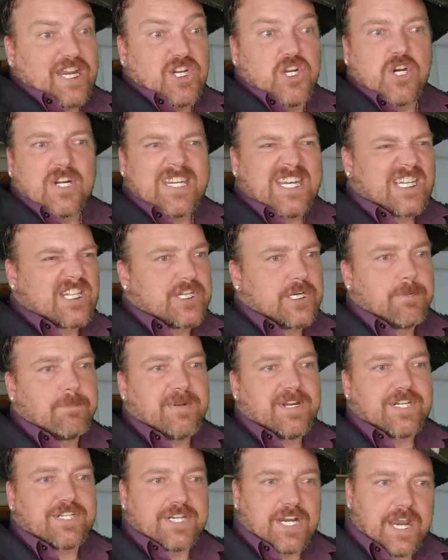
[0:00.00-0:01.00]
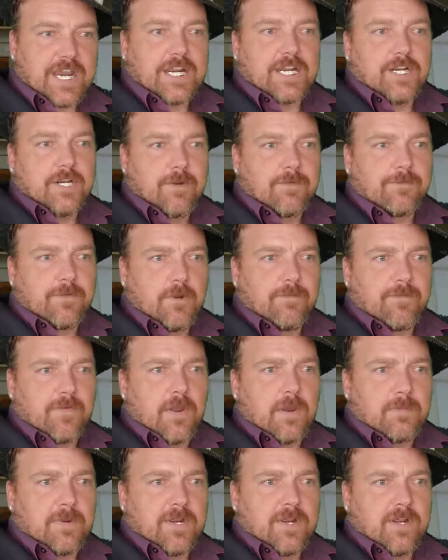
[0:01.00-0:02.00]
You know what, that should be tight, you
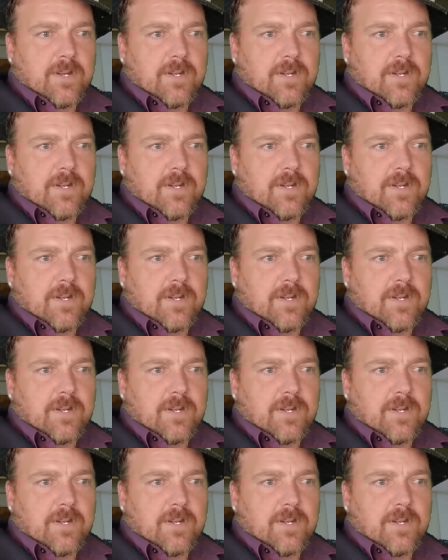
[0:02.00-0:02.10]
feel me?